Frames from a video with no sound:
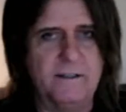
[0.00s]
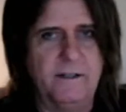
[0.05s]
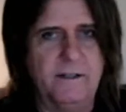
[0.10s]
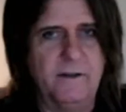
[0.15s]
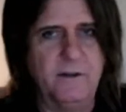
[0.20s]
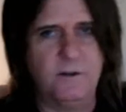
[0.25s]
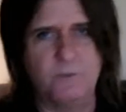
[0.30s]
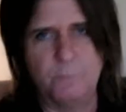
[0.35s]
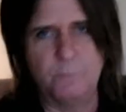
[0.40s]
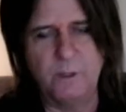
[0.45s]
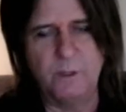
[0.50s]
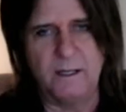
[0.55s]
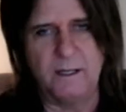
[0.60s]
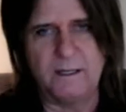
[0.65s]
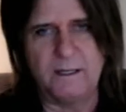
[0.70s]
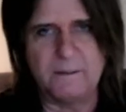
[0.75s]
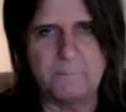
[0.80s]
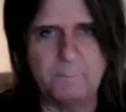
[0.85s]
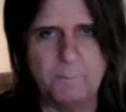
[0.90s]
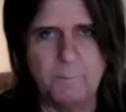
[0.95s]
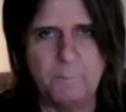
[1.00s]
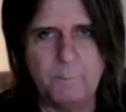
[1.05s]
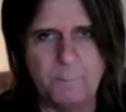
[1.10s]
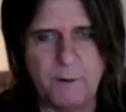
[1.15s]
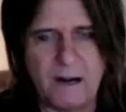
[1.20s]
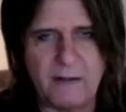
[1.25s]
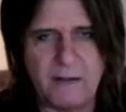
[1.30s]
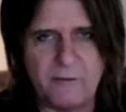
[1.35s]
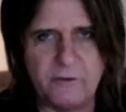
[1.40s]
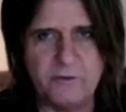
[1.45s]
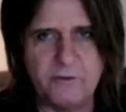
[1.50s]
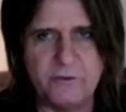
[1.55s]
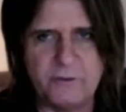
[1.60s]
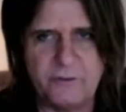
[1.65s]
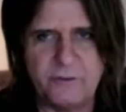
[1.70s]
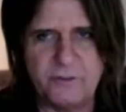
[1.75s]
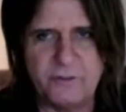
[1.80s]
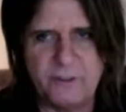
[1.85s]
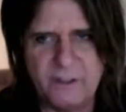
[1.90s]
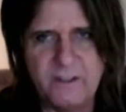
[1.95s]
You know, we're like
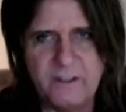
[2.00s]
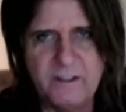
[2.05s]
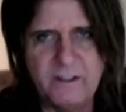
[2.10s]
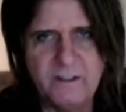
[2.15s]
brothers,